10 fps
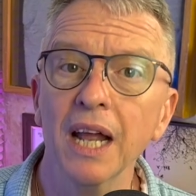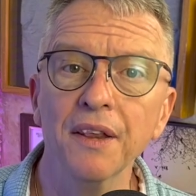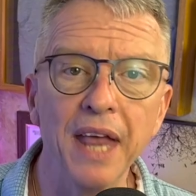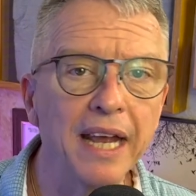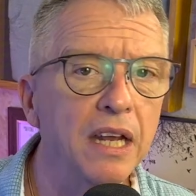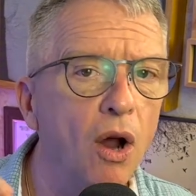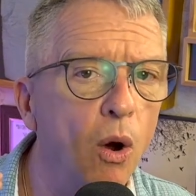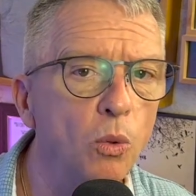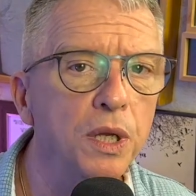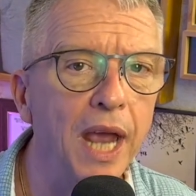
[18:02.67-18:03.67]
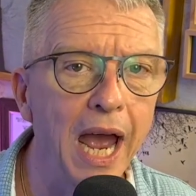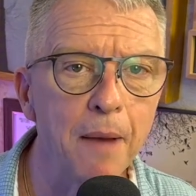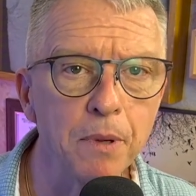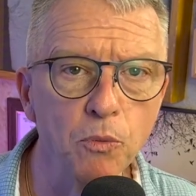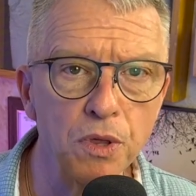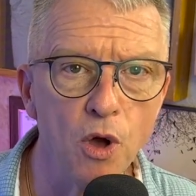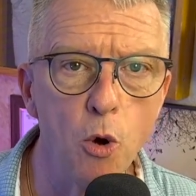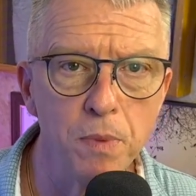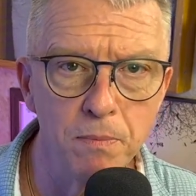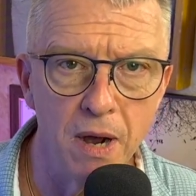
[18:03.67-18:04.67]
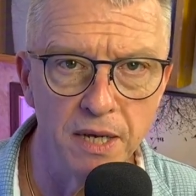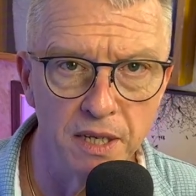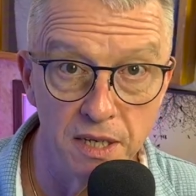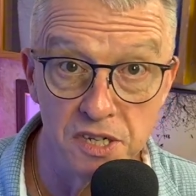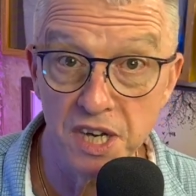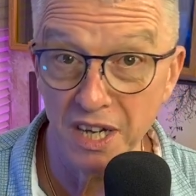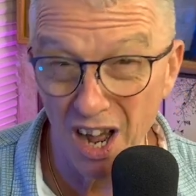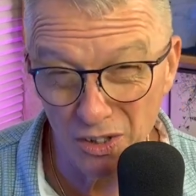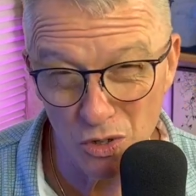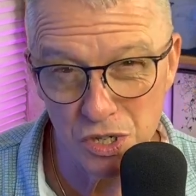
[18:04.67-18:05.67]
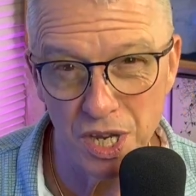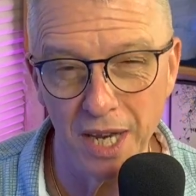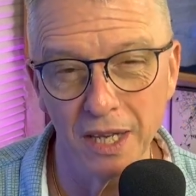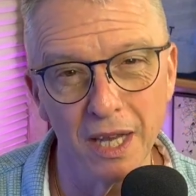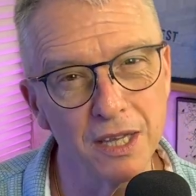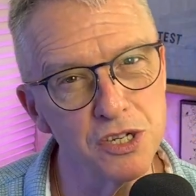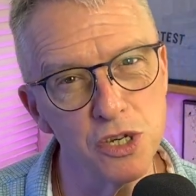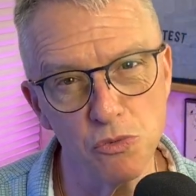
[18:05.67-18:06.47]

And that can only happen with open mindedness and understanding that this is